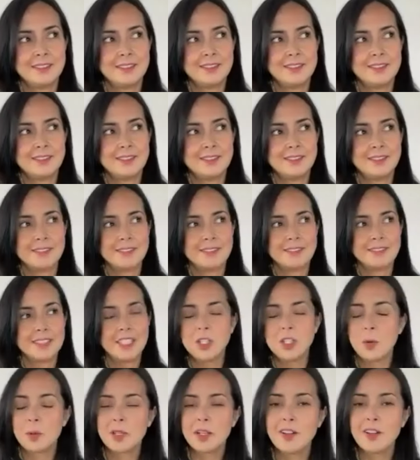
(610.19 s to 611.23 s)
You don't want to
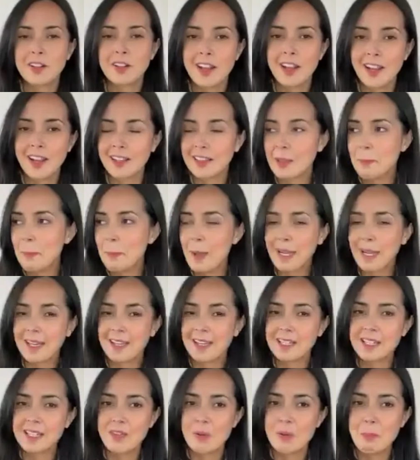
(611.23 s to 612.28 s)
look like the back end of a
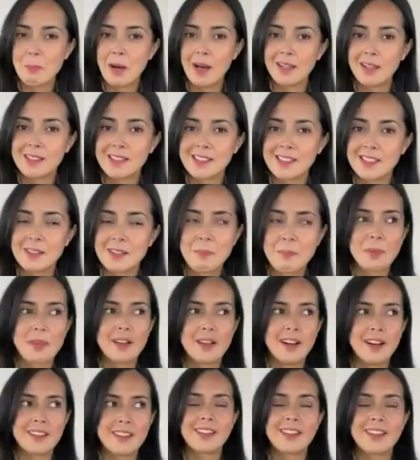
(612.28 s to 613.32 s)
bus. I
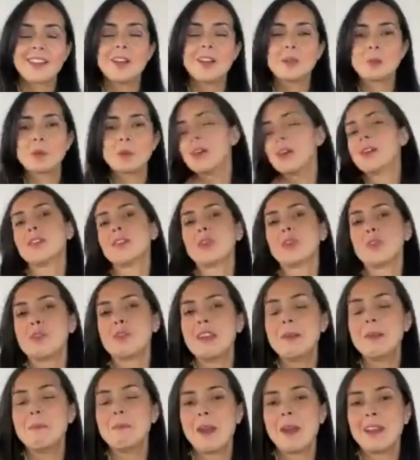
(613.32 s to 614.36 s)
think those were her three
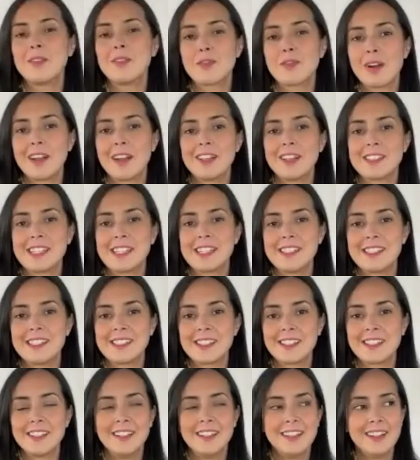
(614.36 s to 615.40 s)
main phrases,
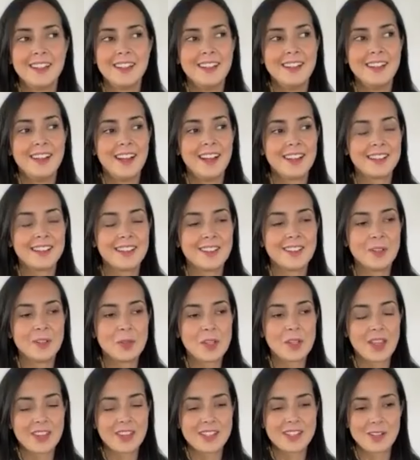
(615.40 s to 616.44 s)
and all the
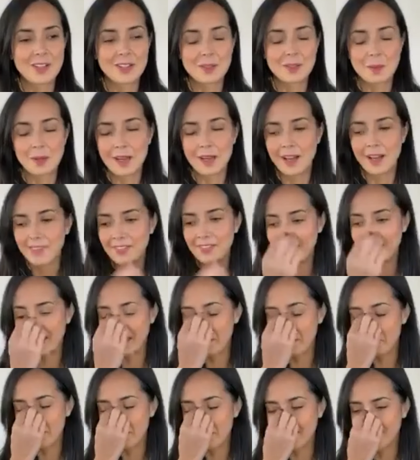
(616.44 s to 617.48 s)
other students will laugh at that
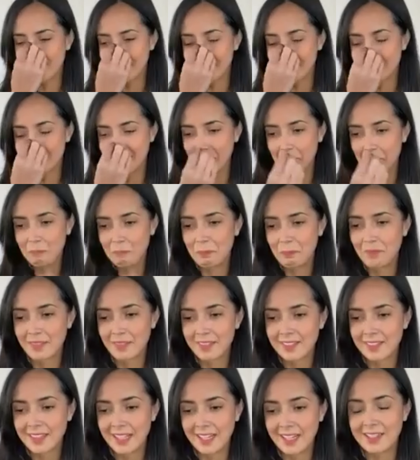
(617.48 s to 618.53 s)
because
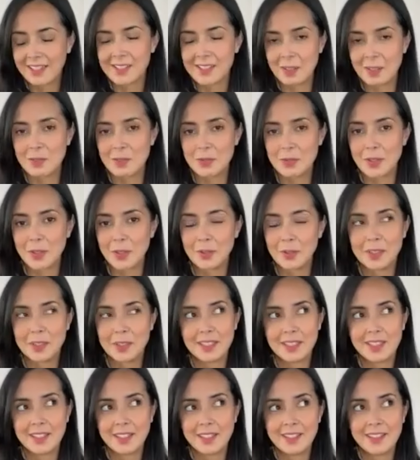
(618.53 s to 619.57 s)
that is so true.
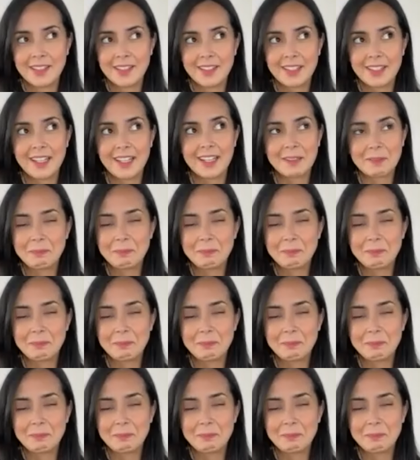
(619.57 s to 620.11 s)
Yeah.